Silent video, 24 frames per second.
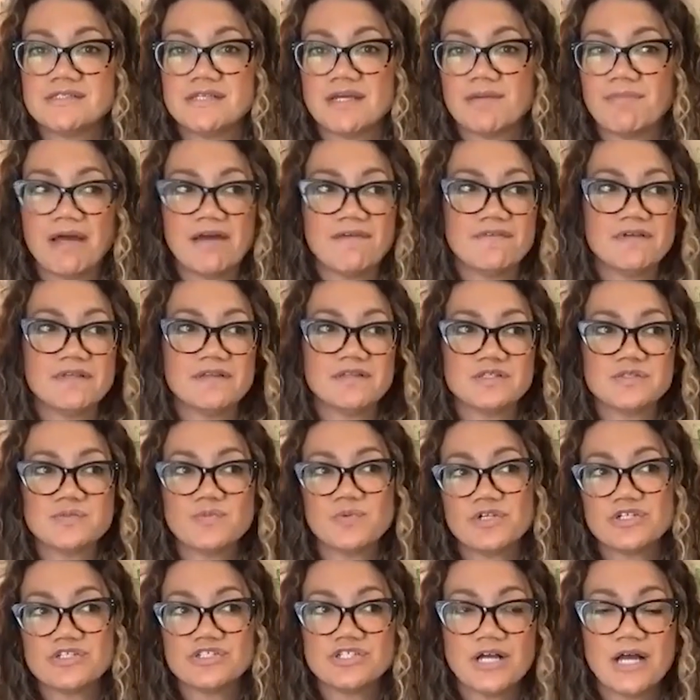I'm having this
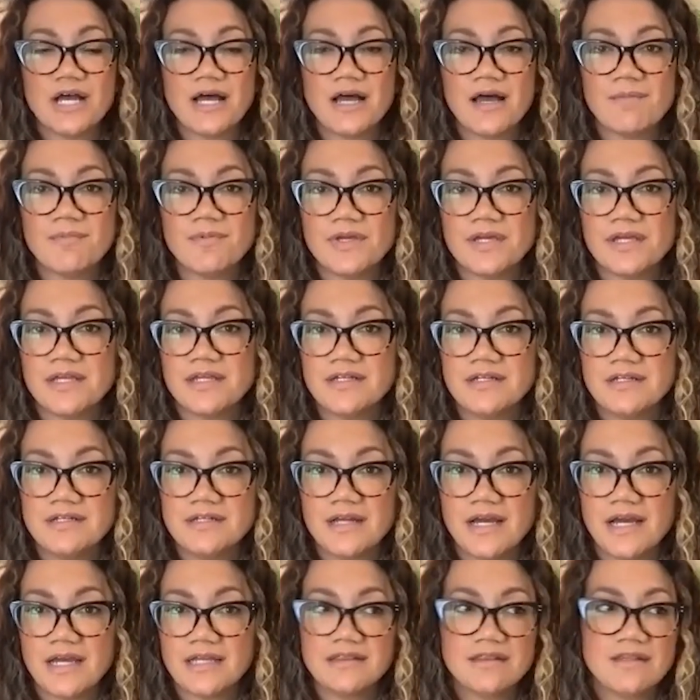workshop and
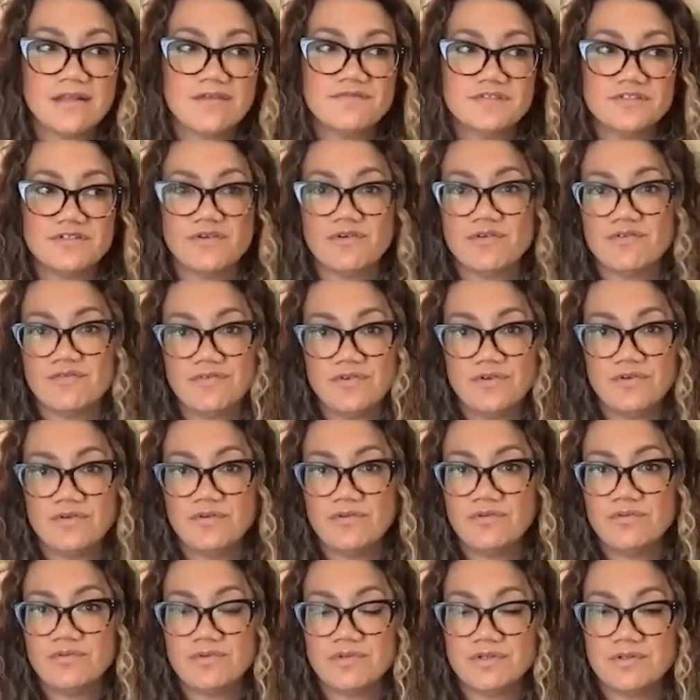I'd love to know if
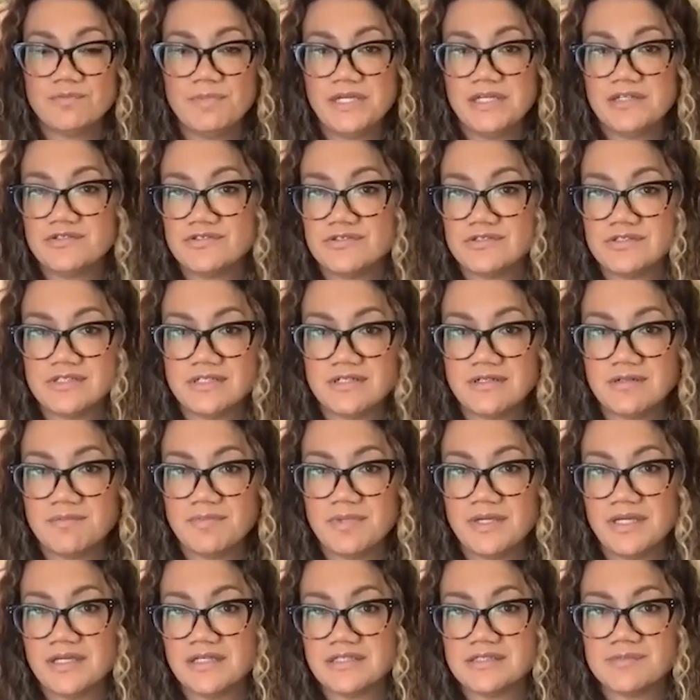you would be interested in
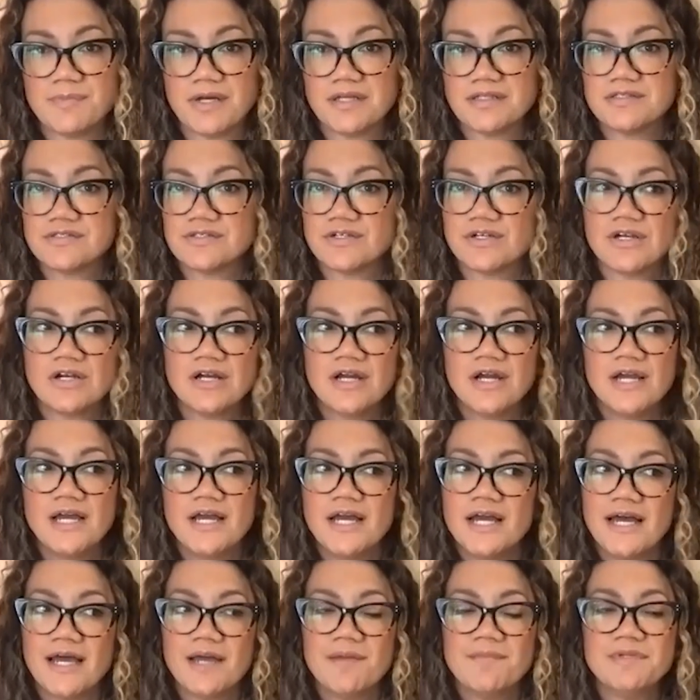being a sponsor.
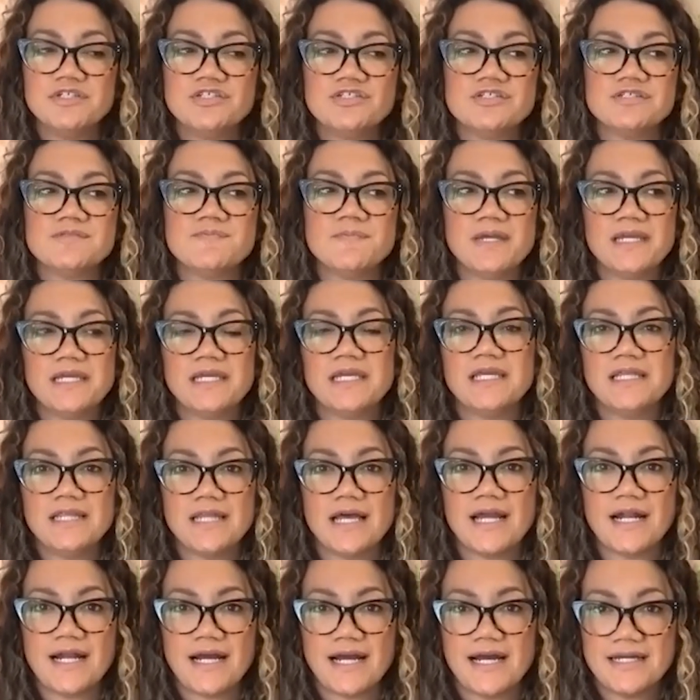I mean, just making
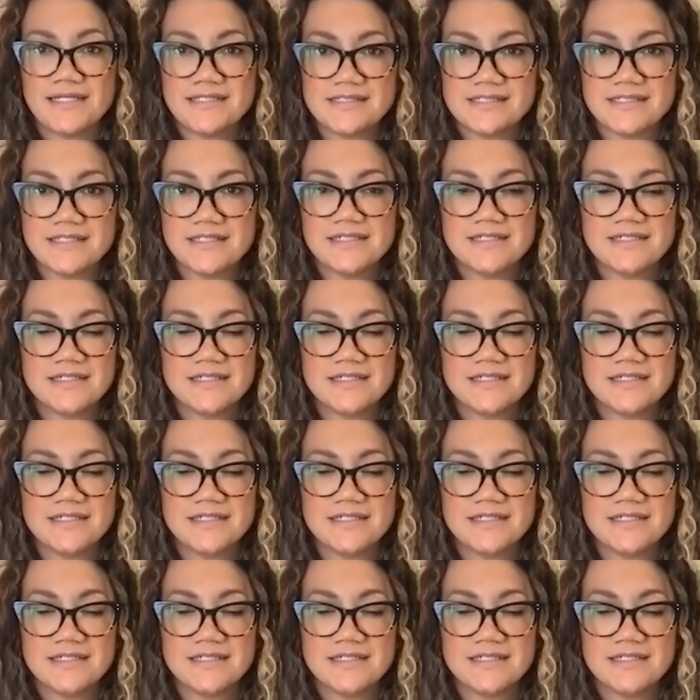that ask